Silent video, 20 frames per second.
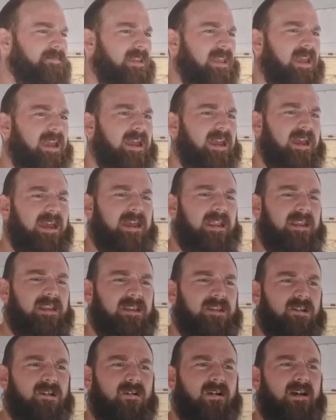
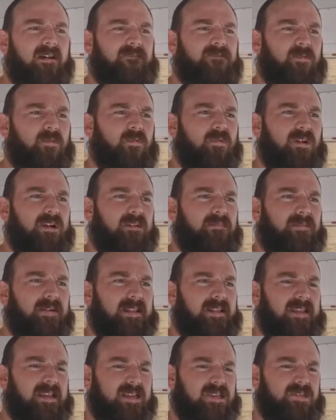and don't have to worry
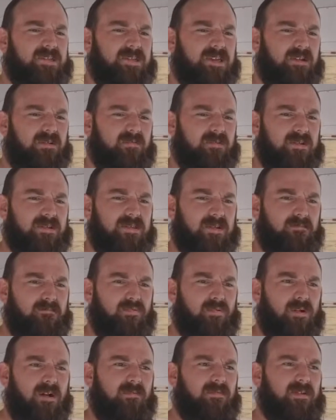about that shit, which I'm
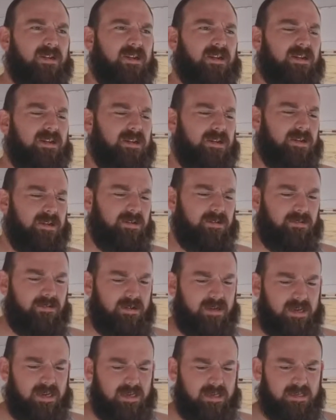probably going to do
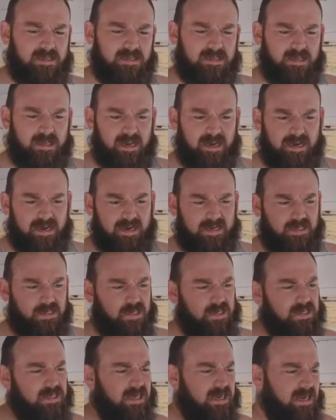because, like I
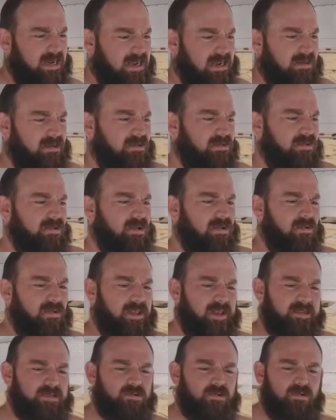just said, I don't know
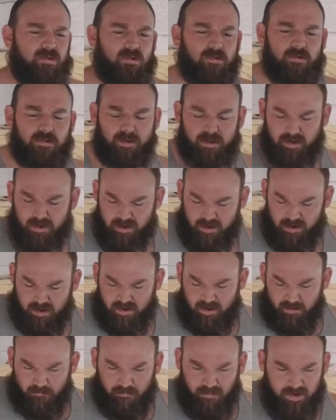electrical.
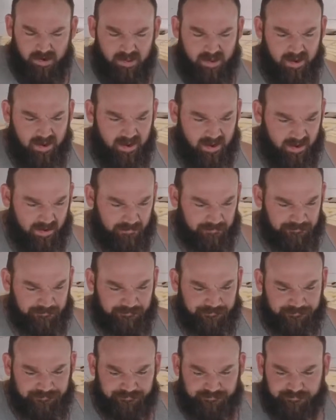But I'm
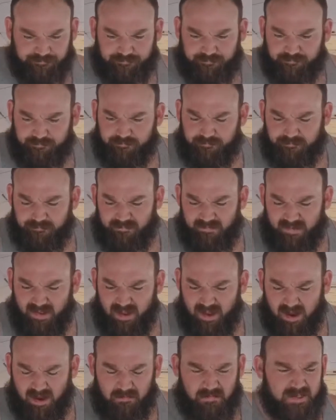
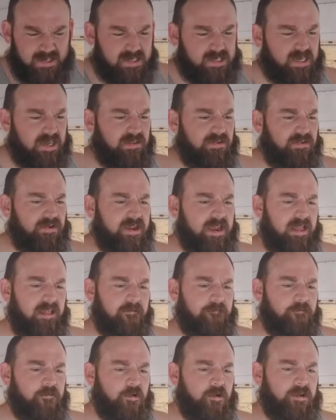in Southern
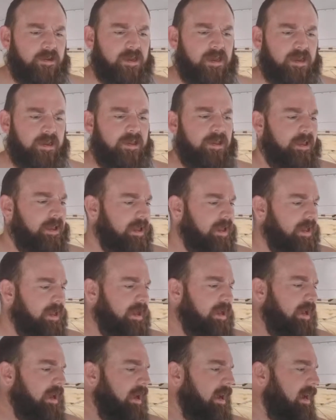California.
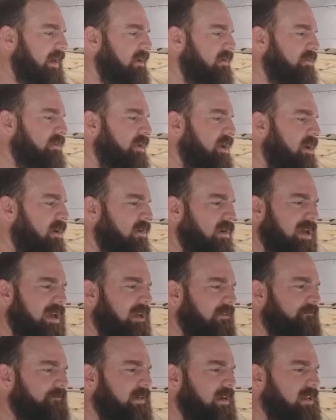I don't know.
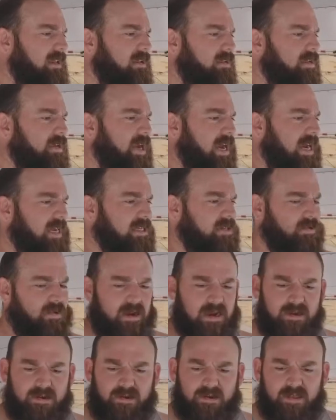If any of you guys are
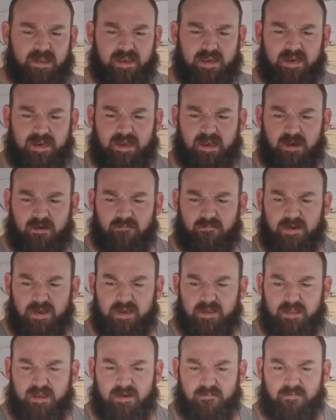out here that could help
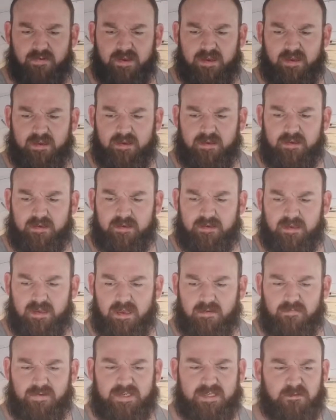me, that'd be
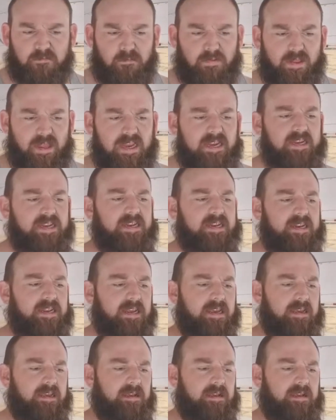splendid.